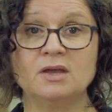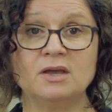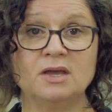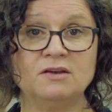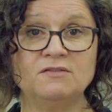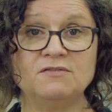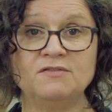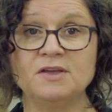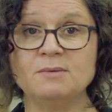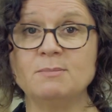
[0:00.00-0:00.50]

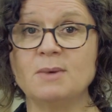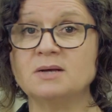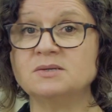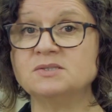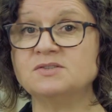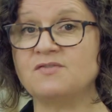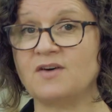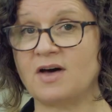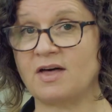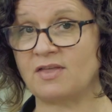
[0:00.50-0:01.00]
in
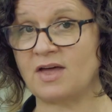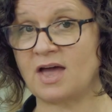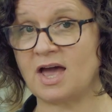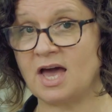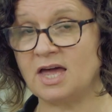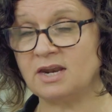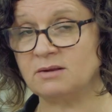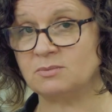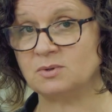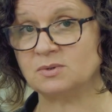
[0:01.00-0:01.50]
females of other
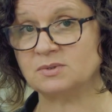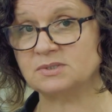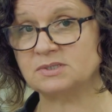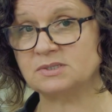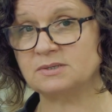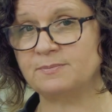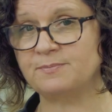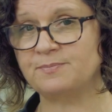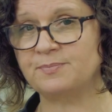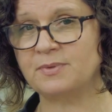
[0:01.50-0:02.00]

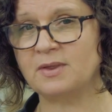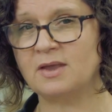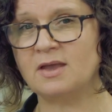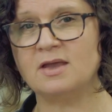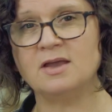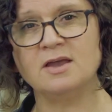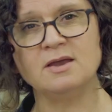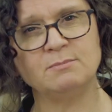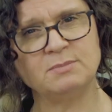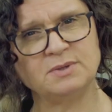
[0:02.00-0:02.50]
animals.
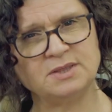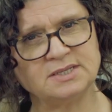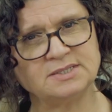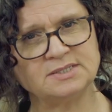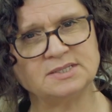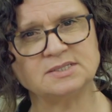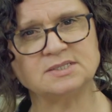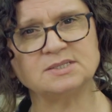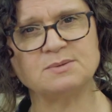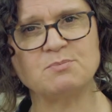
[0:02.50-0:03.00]
But
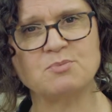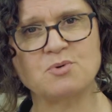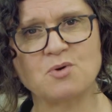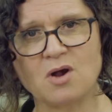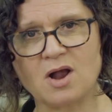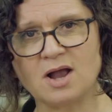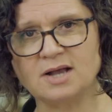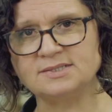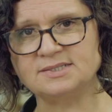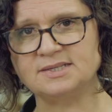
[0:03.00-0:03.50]
this is
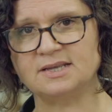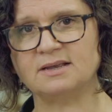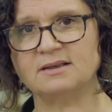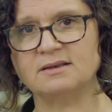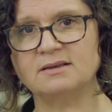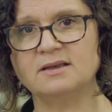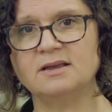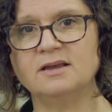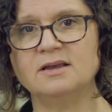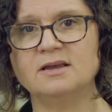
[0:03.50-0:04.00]
surprising